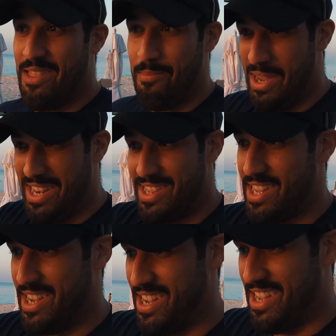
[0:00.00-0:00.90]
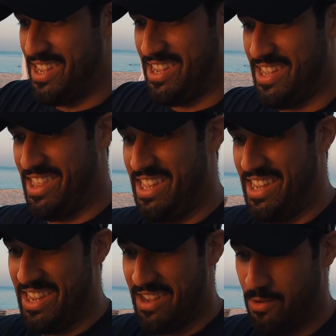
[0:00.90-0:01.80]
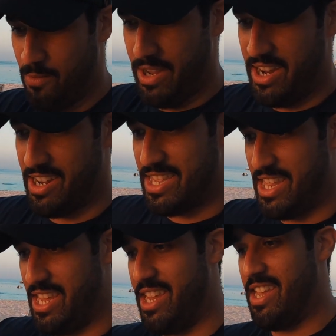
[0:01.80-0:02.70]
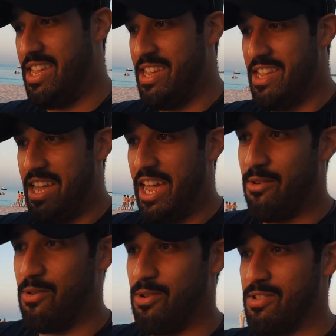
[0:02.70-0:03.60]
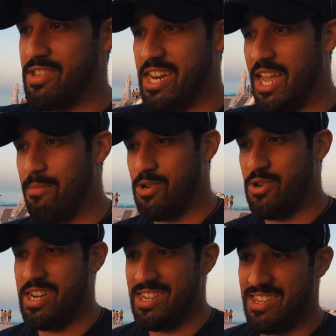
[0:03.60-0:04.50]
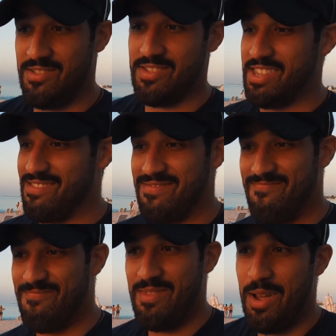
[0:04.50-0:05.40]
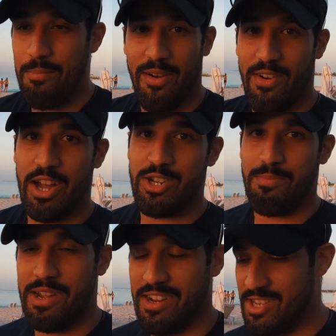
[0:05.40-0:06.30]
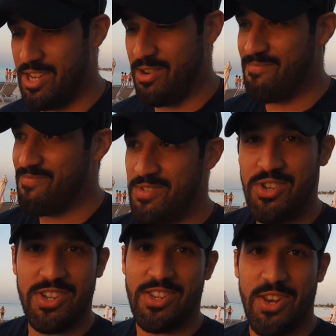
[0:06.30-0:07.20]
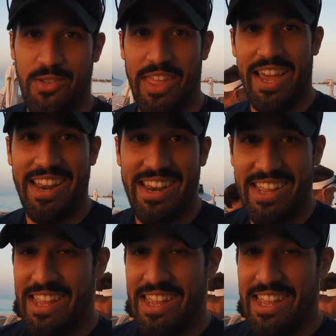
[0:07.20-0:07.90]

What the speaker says: the pizza, the wings, the egg rolls, and a couple drinks is above $100. So just know that.